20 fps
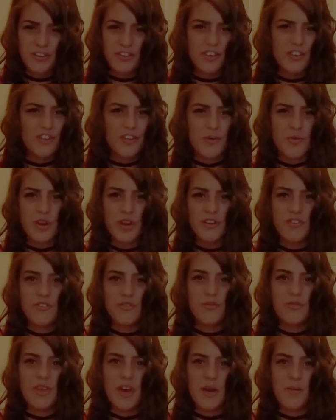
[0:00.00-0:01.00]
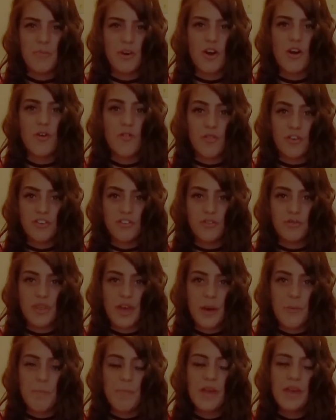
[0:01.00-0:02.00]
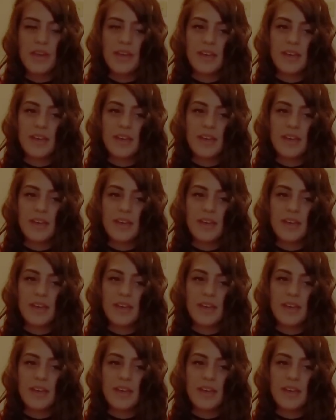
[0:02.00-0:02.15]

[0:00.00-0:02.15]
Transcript: so you don't want to do them or overdo them,